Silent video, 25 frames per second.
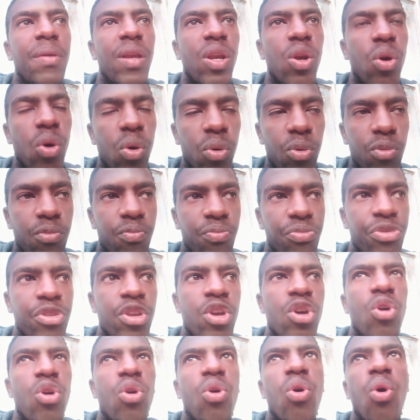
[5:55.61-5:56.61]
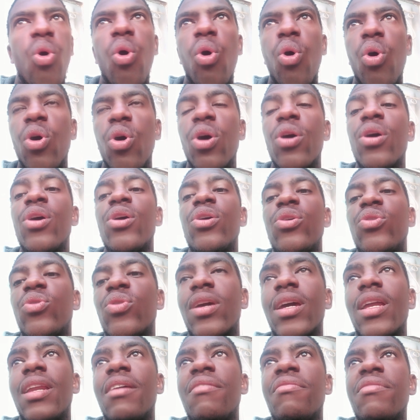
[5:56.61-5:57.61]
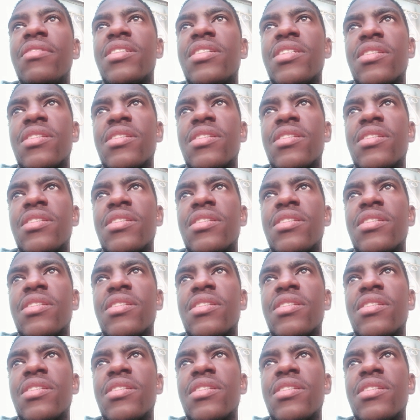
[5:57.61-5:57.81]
below. Or you can even